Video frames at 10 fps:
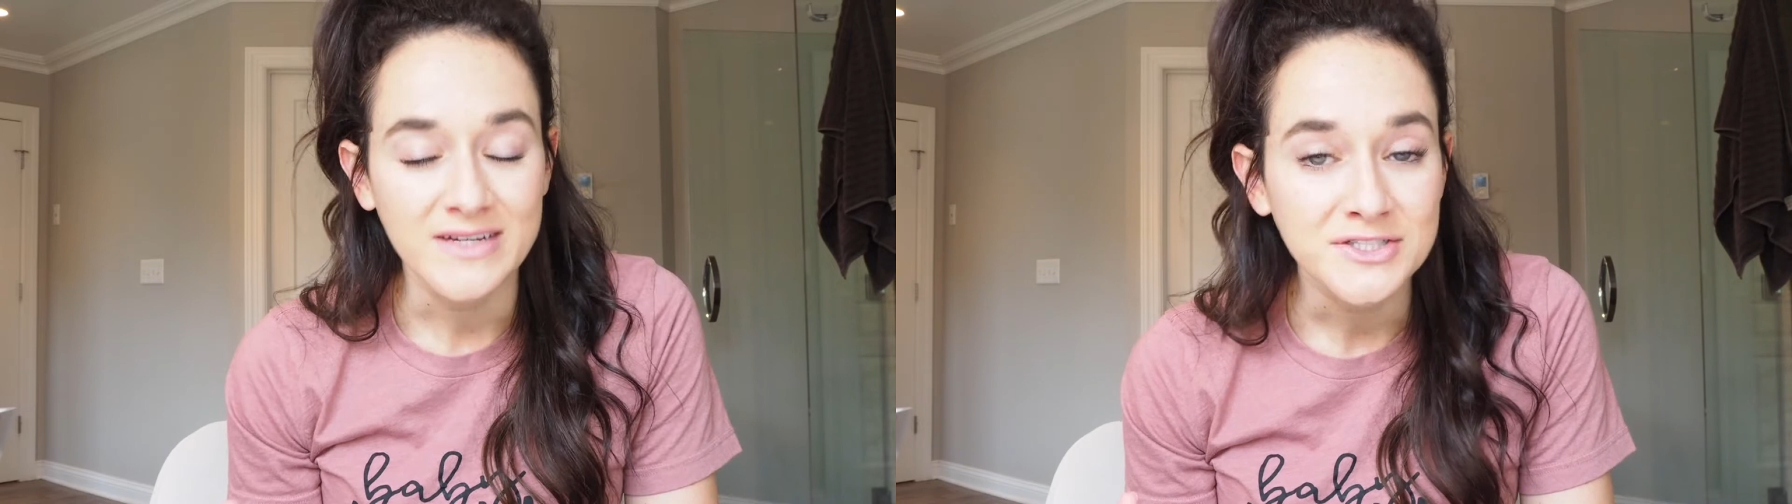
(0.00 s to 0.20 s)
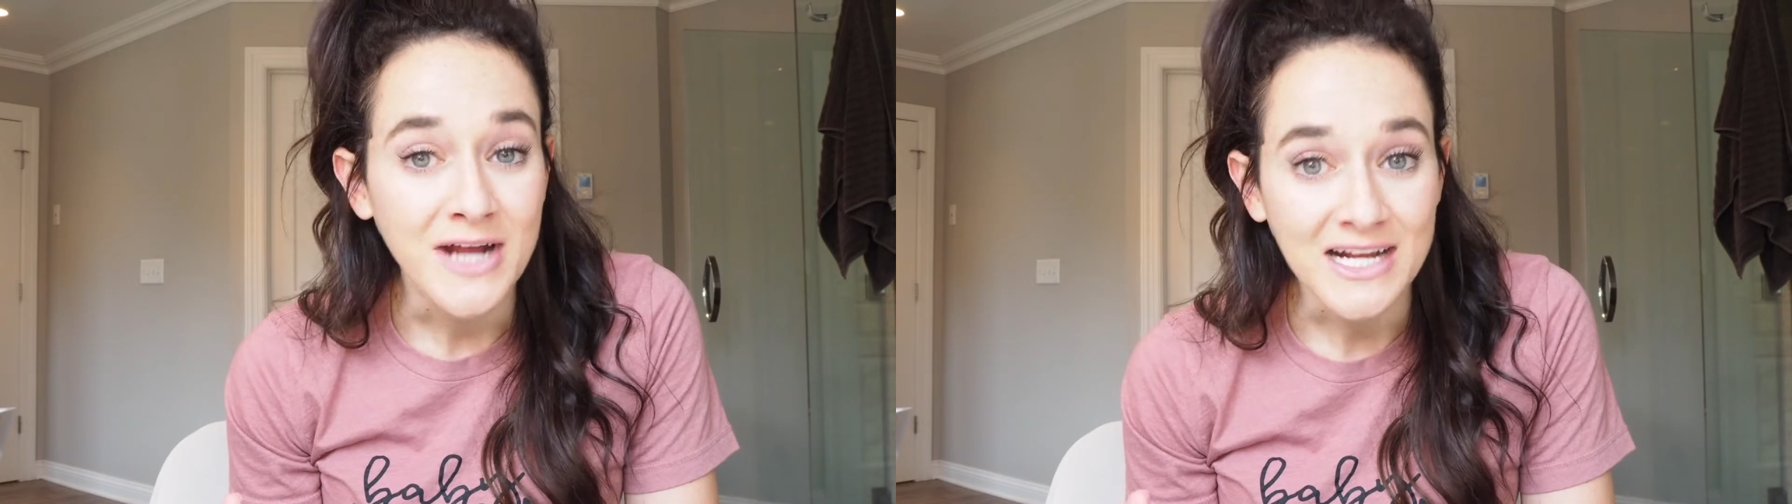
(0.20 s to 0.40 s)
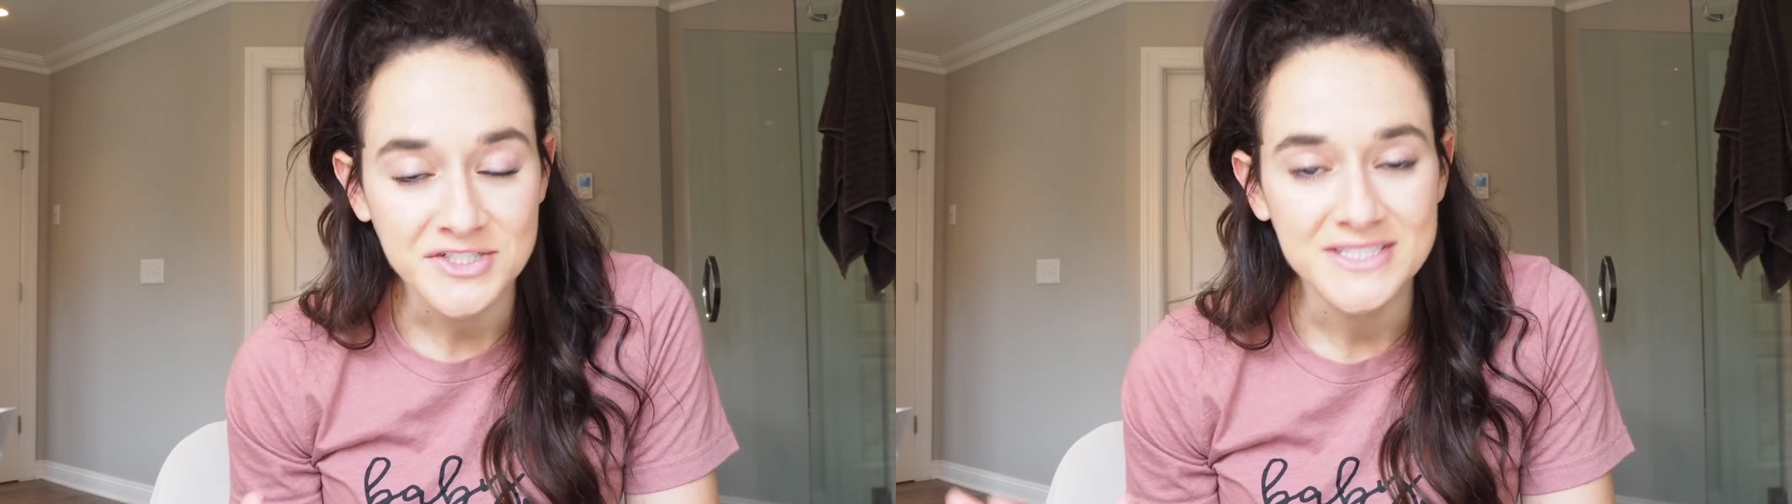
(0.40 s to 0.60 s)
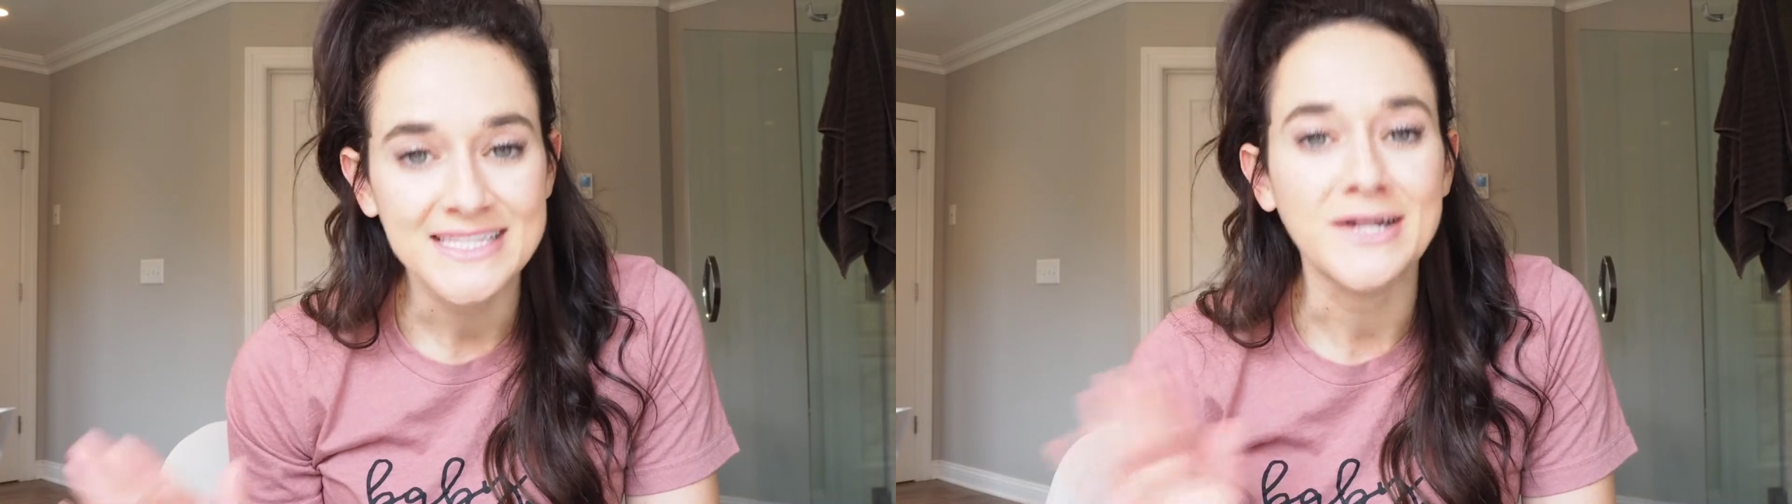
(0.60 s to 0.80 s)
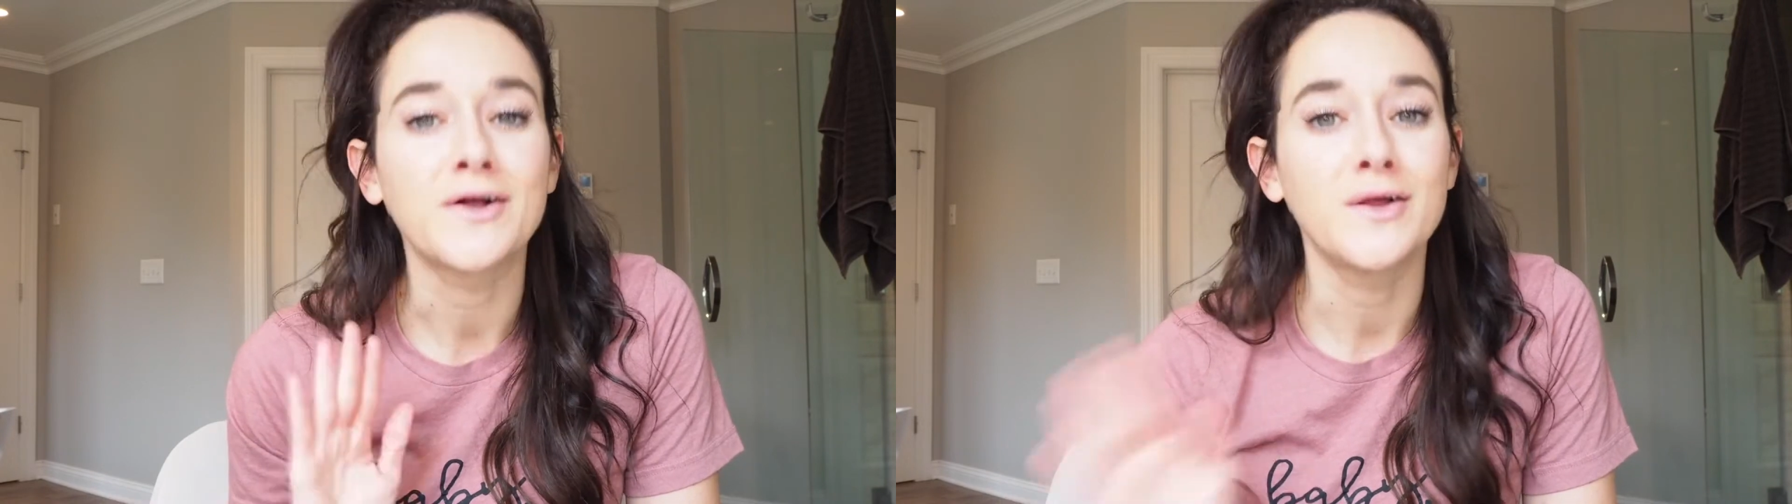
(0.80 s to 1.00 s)
contractions
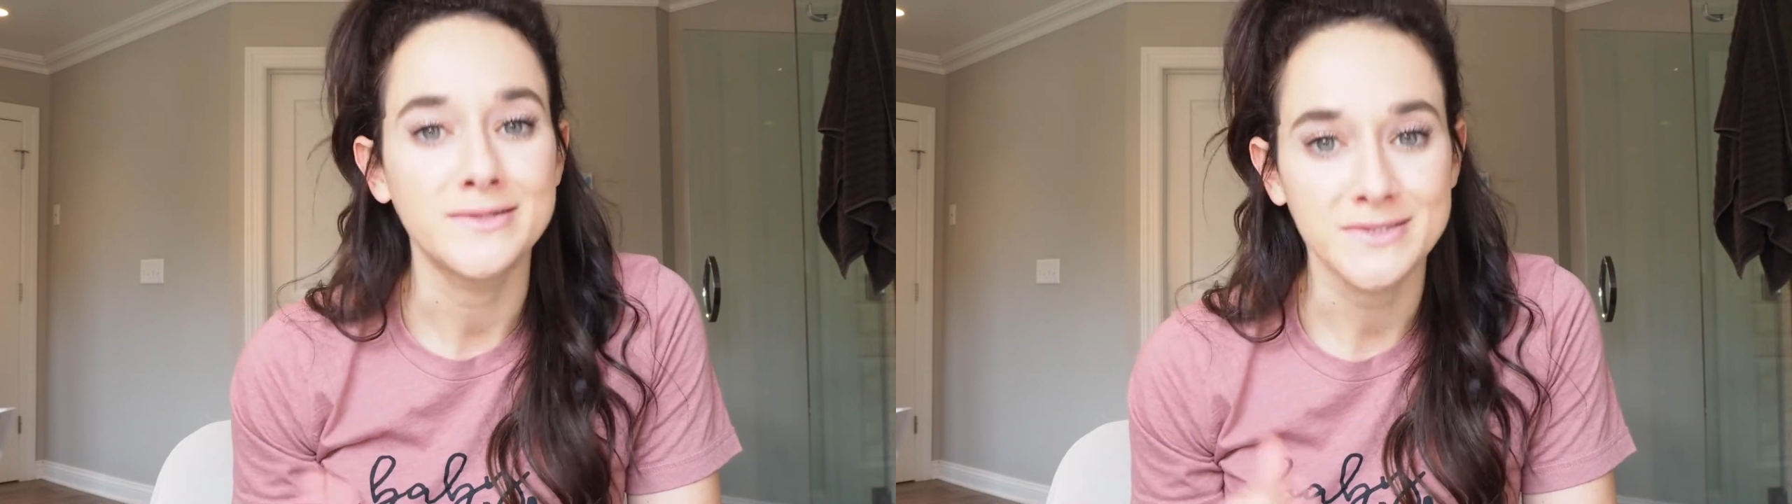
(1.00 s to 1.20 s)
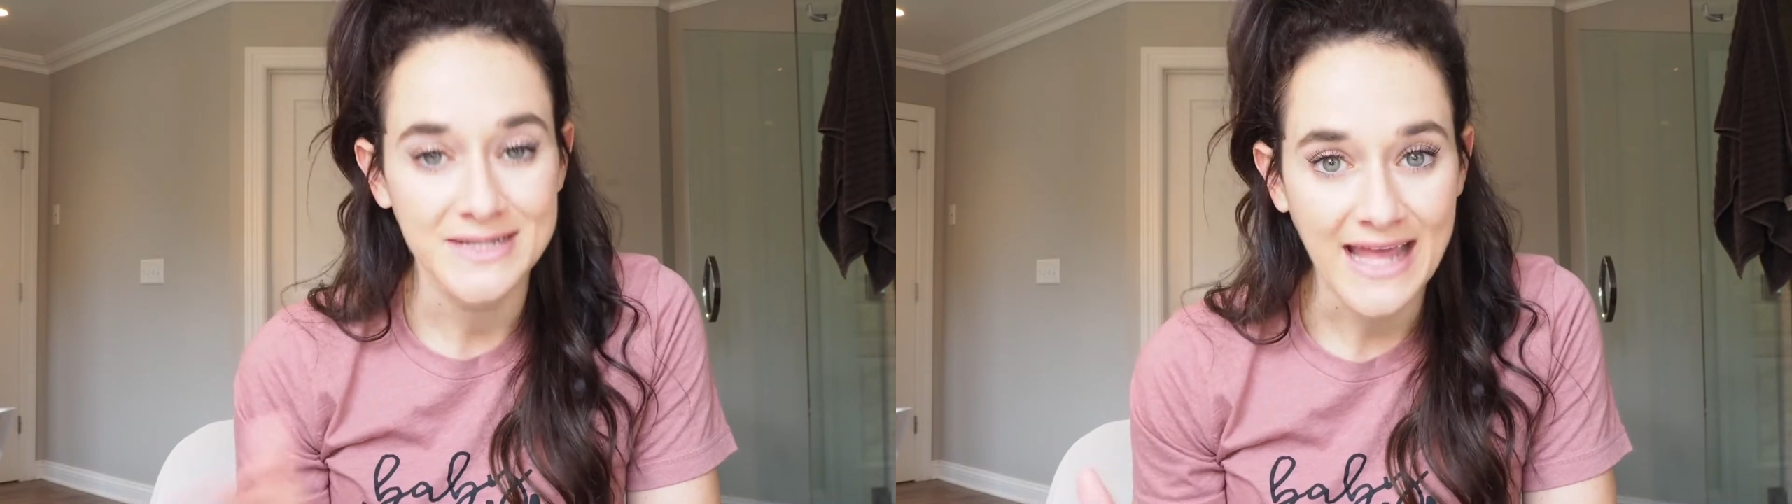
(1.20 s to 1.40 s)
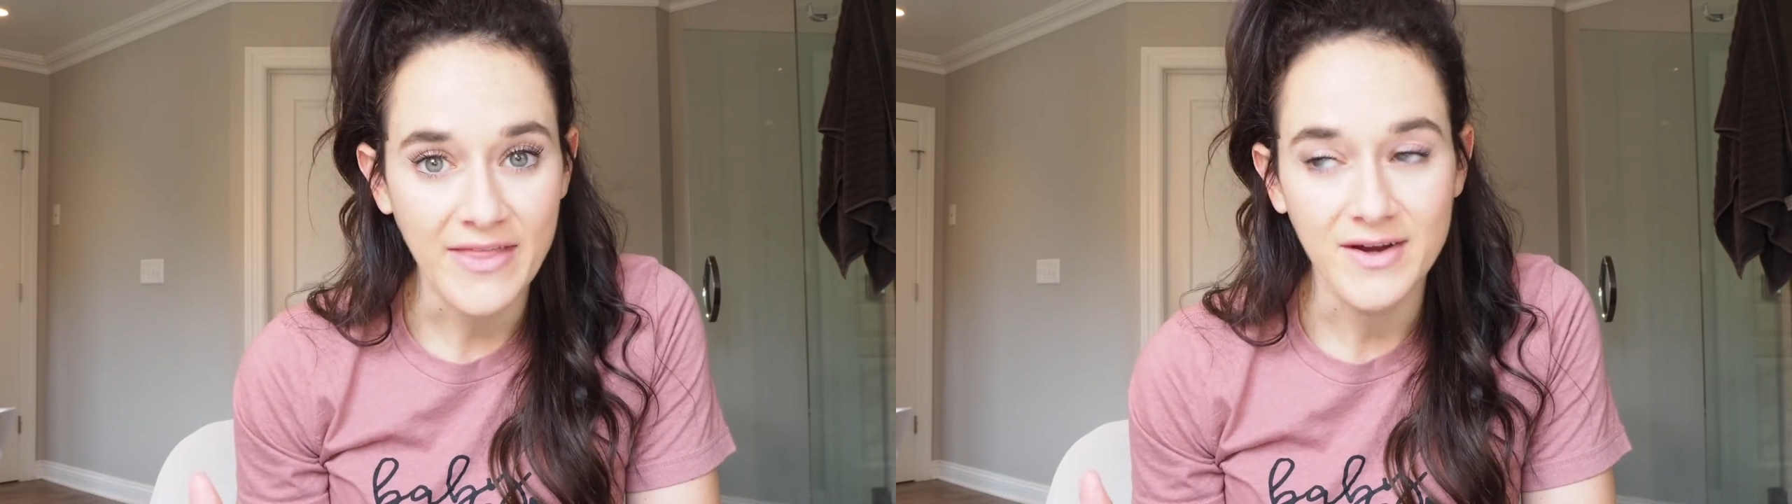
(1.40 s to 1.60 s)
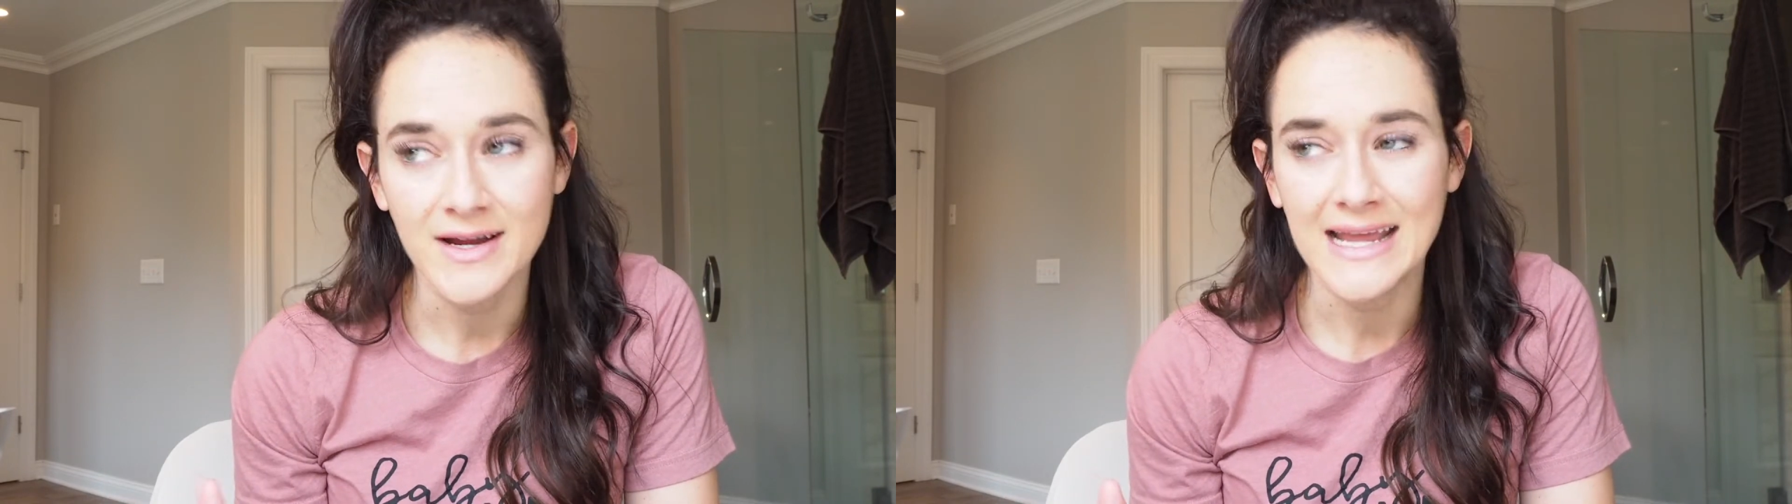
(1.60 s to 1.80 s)
that are closer together.